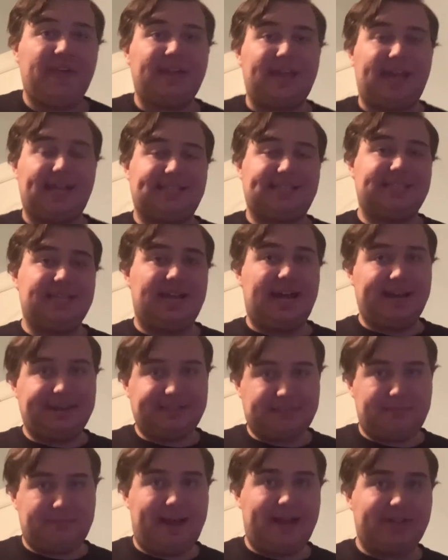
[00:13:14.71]
It's not
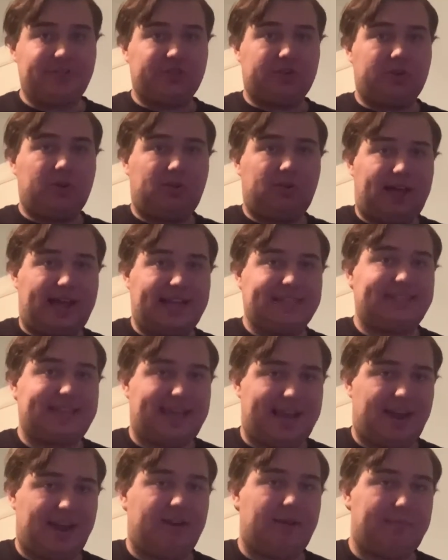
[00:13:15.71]
as magical as the
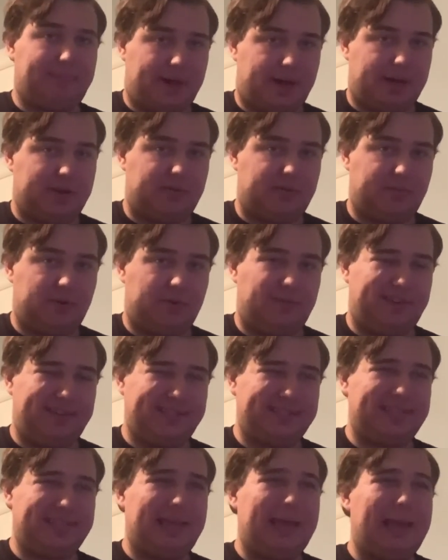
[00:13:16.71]
Harry Potter
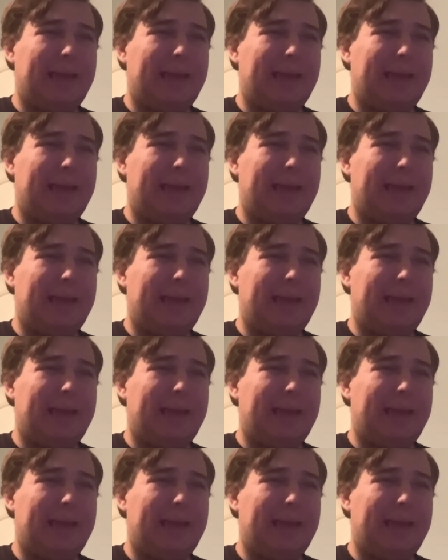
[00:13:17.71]
movies,